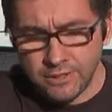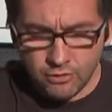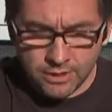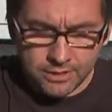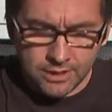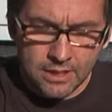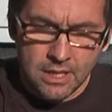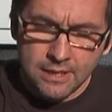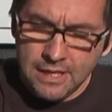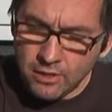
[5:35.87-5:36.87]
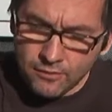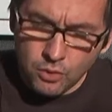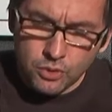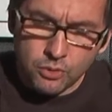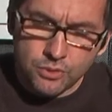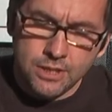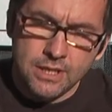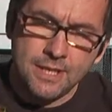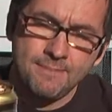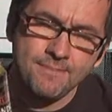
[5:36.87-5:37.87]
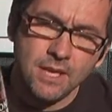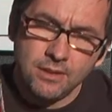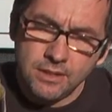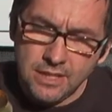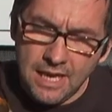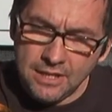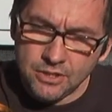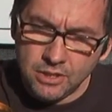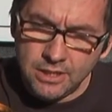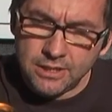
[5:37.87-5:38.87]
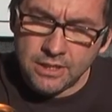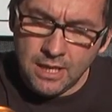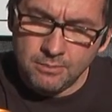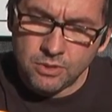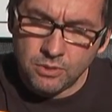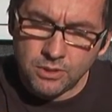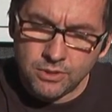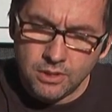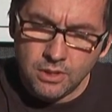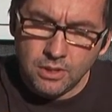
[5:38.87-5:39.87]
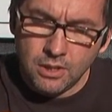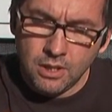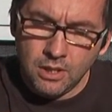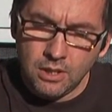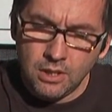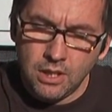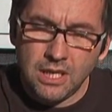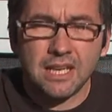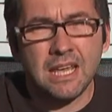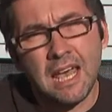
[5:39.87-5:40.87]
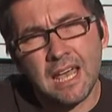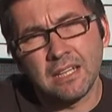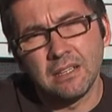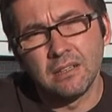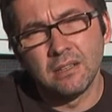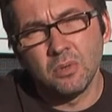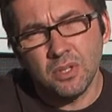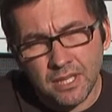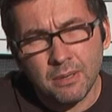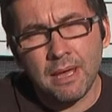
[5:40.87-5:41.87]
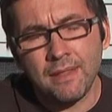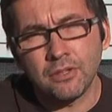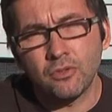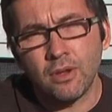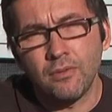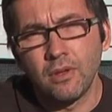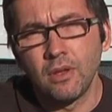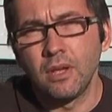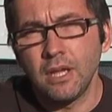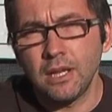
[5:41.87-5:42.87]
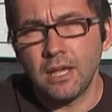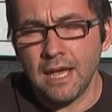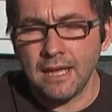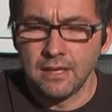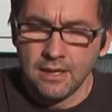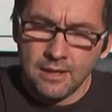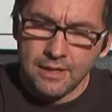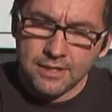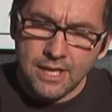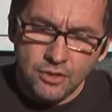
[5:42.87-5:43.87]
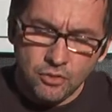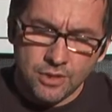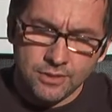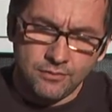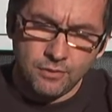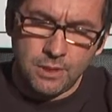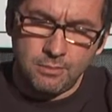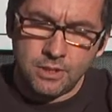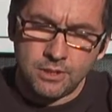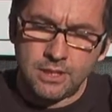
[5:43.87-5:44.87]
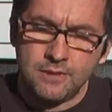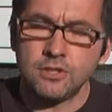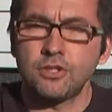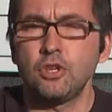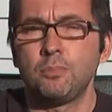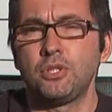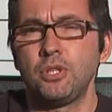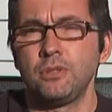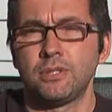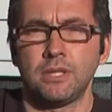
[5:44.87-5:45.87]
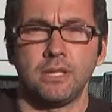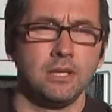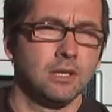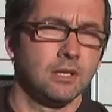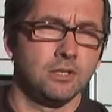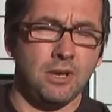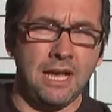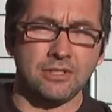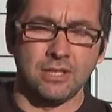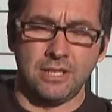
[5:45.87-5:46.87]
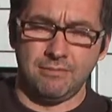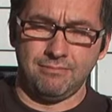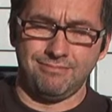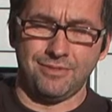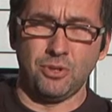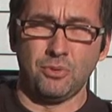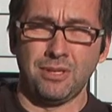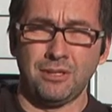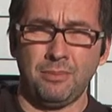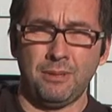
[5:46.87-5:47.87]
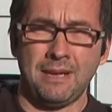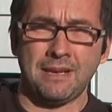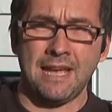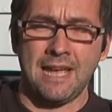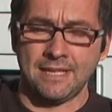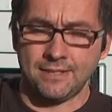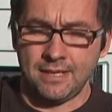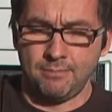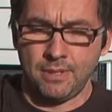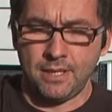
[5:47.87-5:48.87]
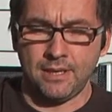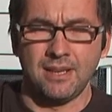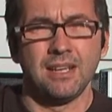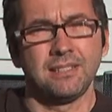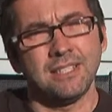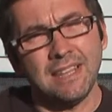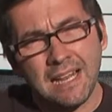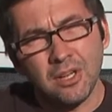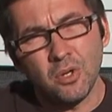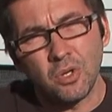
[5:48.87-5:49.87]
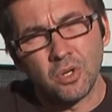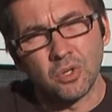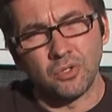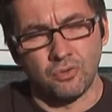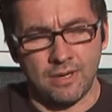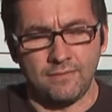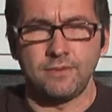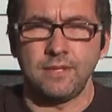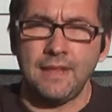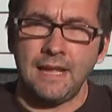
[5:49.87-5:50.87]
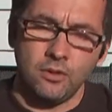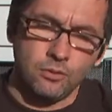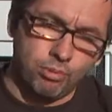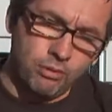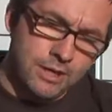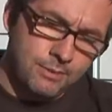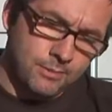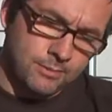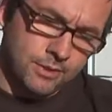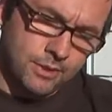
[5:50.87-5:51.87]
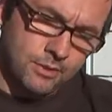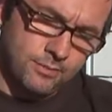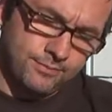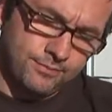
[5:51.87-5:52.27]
Interesting. Now, of course, you'll see that it actually has come to us in a can. What do you think about that, Trev? In a can. That's interesting for me because it gives us the opportunity to actually talk a little bit about cans and beer. Did that look good, Trev? Did that look premium to you?